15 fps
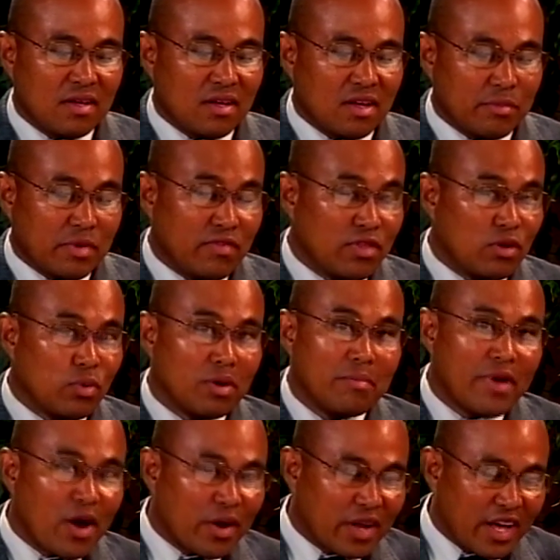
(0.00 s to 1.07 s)
Even though we're in
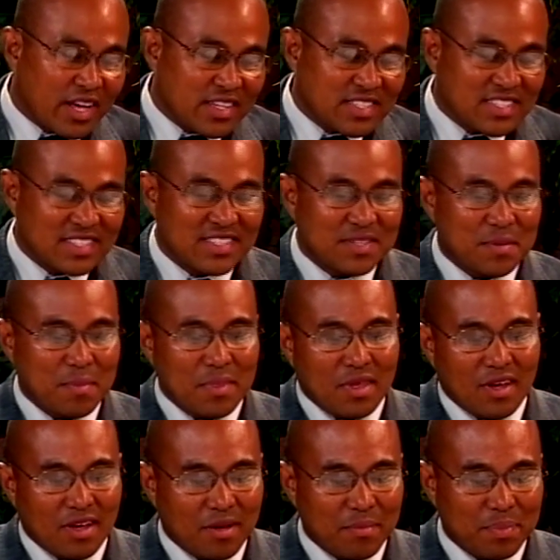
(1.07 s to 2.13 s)
paradise,
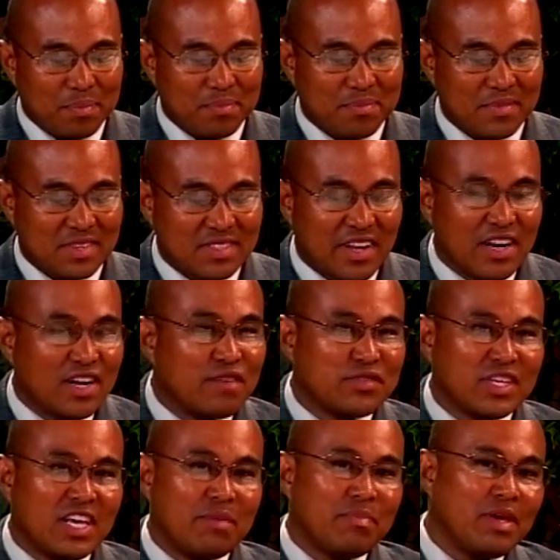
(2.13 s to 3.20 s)
it's not enough to
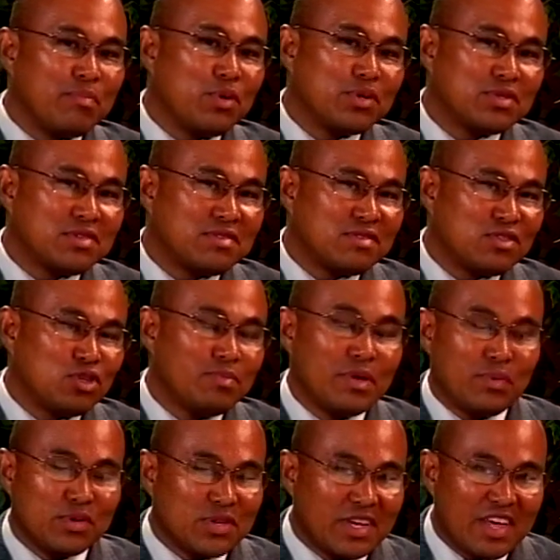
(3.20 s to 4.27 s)
keep 2 people
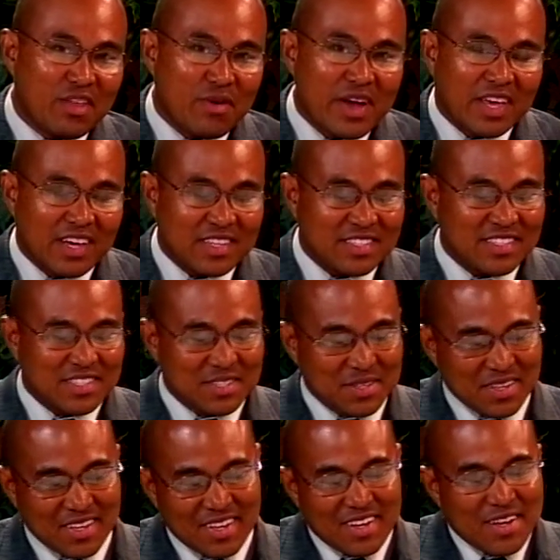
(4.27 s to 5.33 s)
together, I guess.
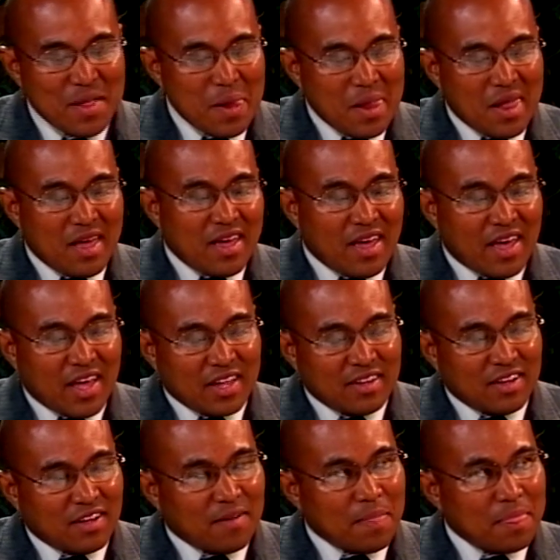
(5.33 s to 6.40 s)

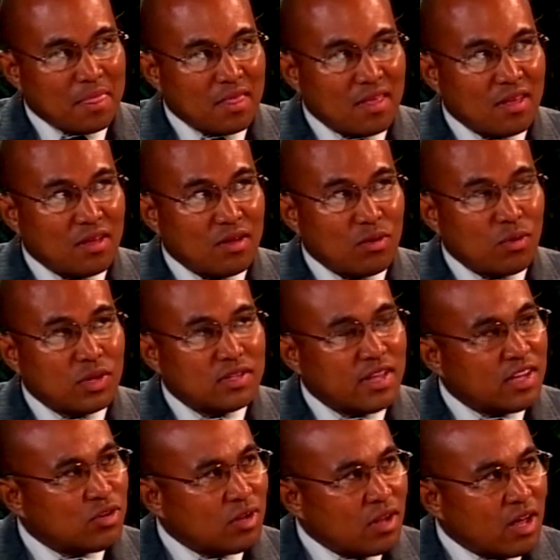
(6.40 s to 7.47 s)
And well,
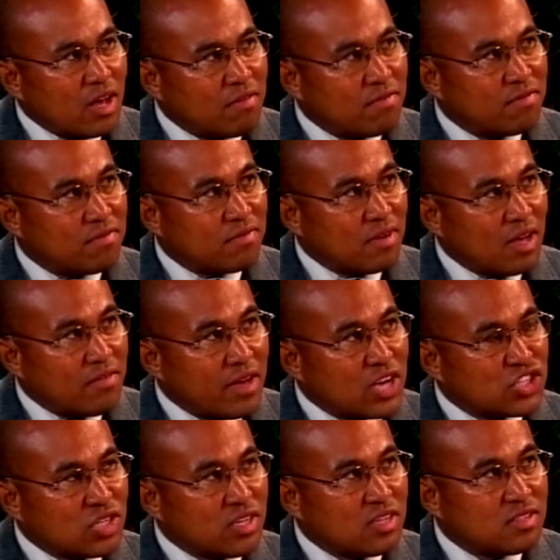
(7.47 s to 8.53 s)
Daniel, I've
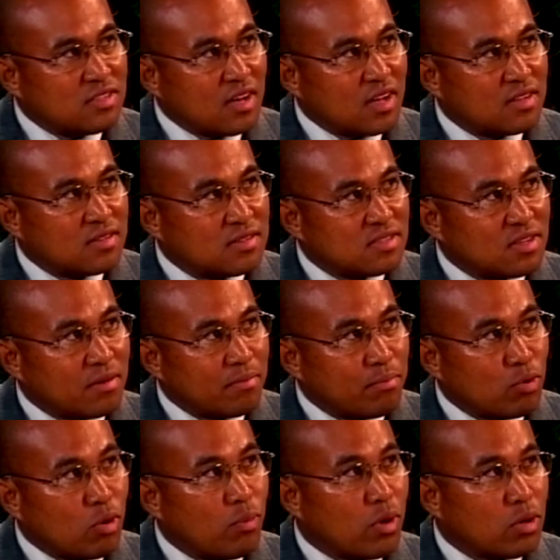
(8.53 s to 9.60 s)
actually done some
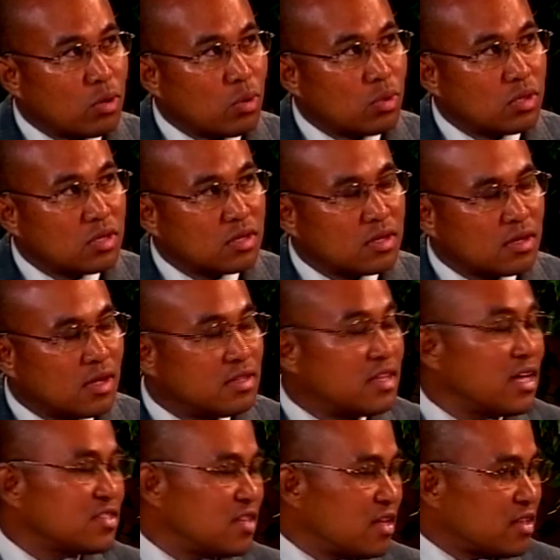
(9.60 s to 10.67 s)
pro bono
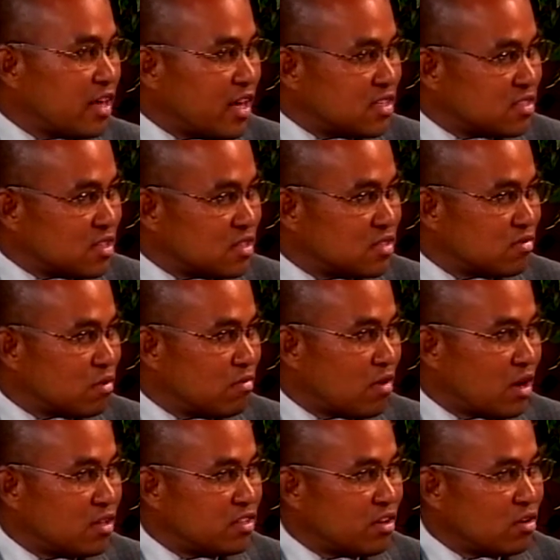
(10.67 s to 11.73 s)
contested cases for
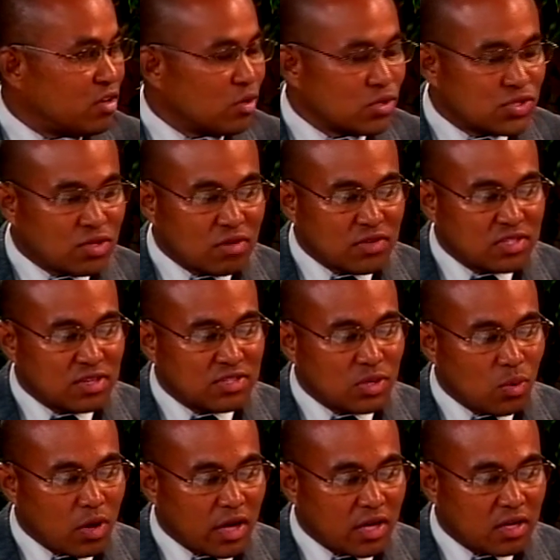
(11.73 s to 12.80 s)
Volunteer Legal Services
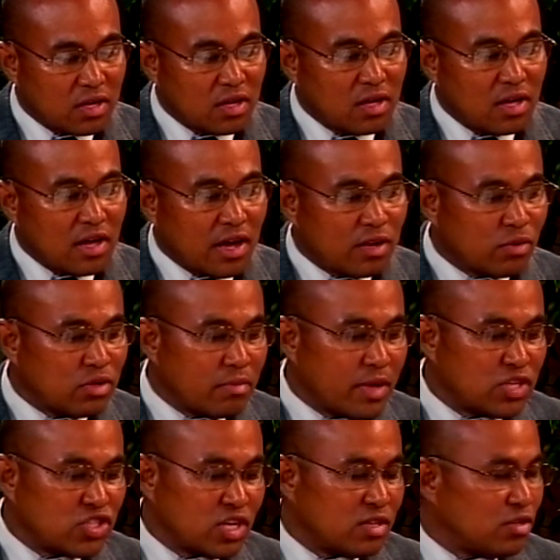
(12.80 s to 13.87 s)
Hawaii. I know you
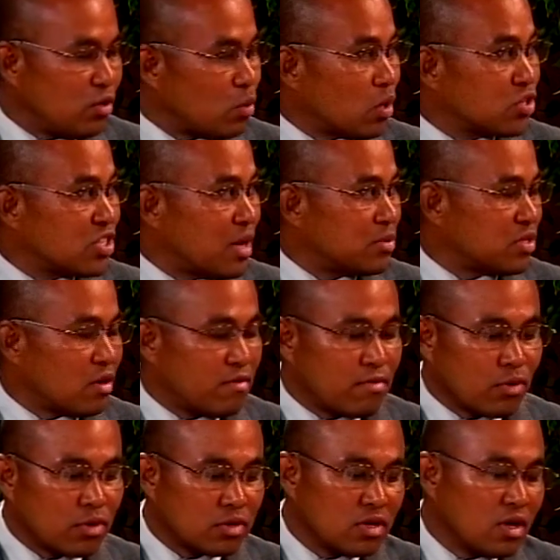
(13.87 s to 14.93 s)
mentioned your workshops are
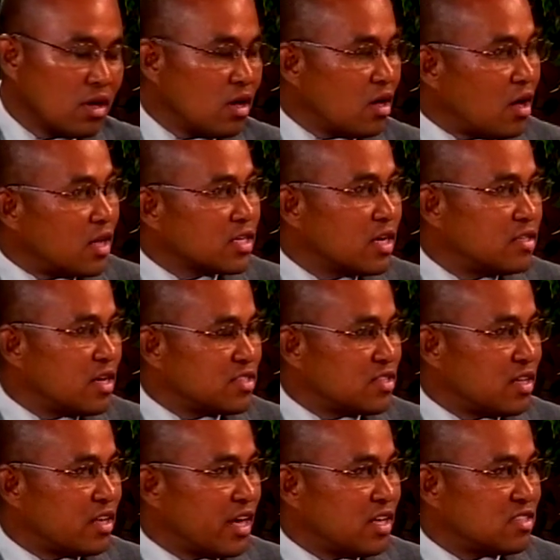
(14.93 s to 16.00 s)
for uncontested
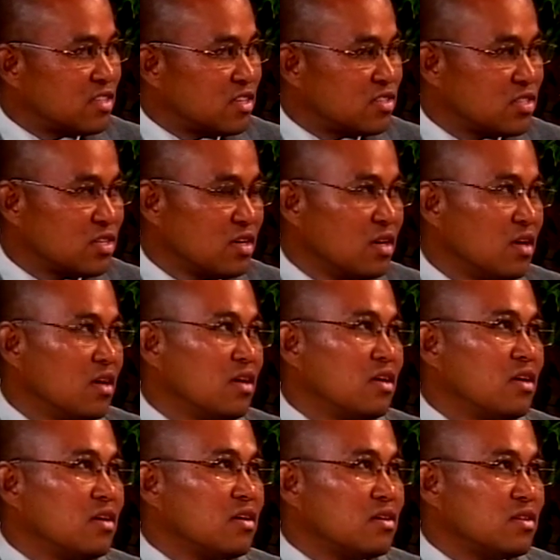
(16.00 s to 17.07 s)
cases.
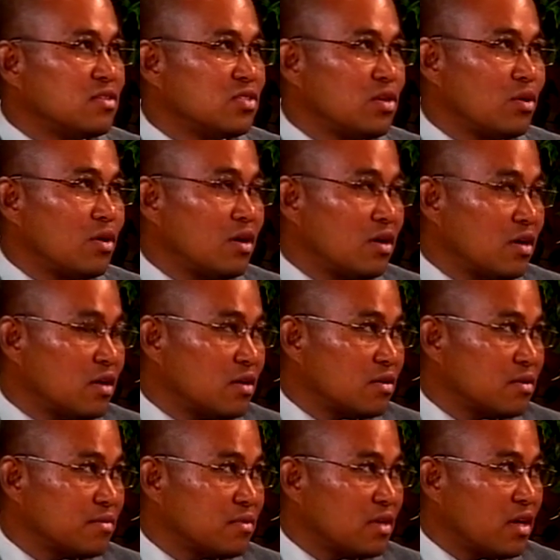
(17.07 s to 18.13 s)
Is there
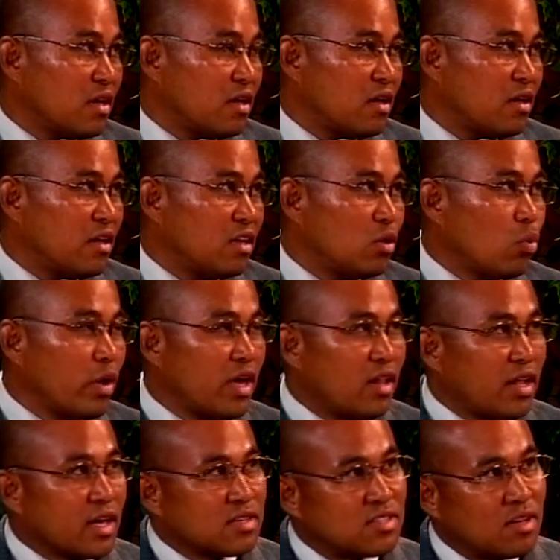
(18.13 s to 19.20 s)
any way,
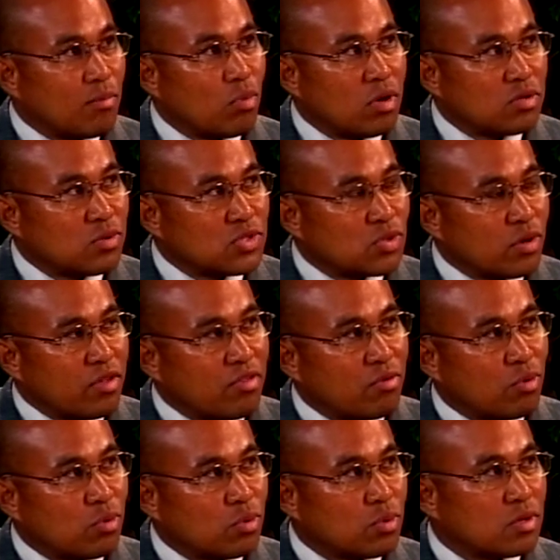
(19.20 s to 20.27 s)
like someone who's going
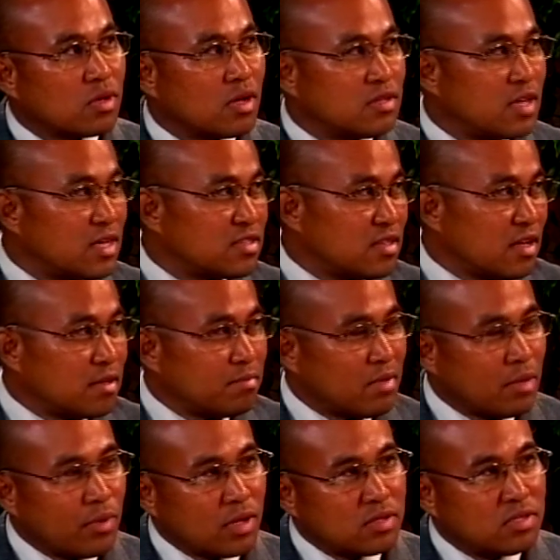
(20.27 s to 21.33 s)
through contested,
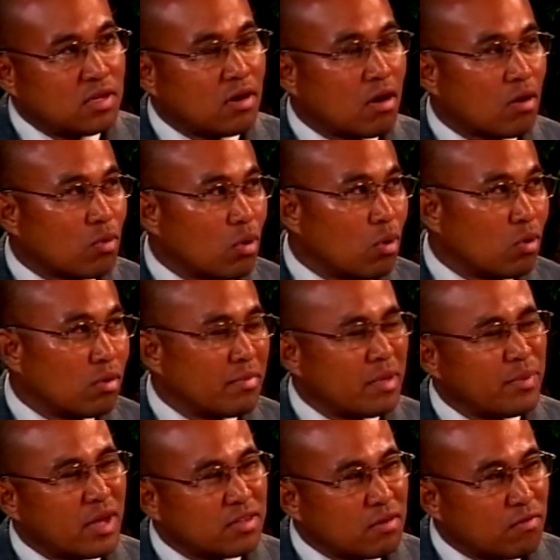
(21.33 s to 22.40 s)
maybe a TRO or maybe
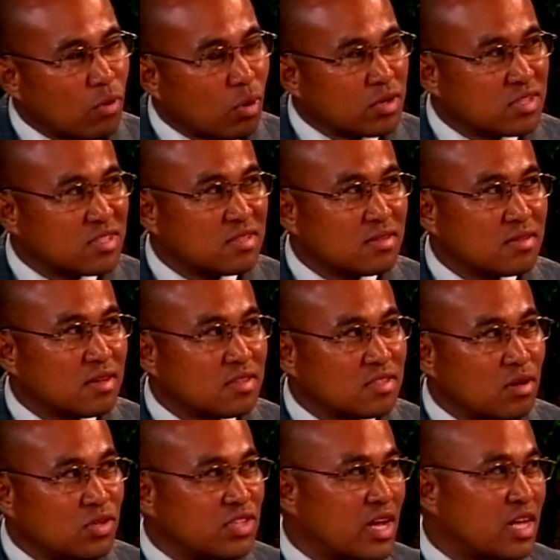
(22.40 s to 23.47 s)
a divorce, is there a
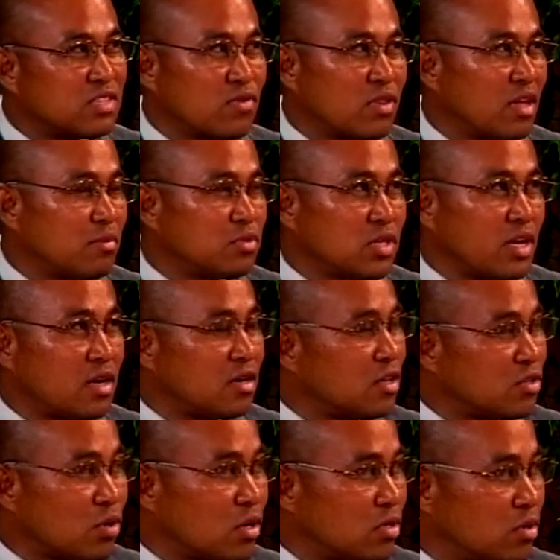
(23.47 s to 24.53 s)
chance for them to get an
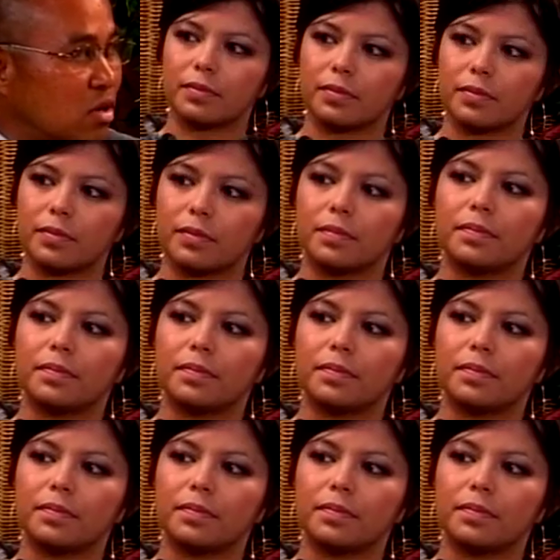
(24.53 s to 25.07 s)
attorney to help them?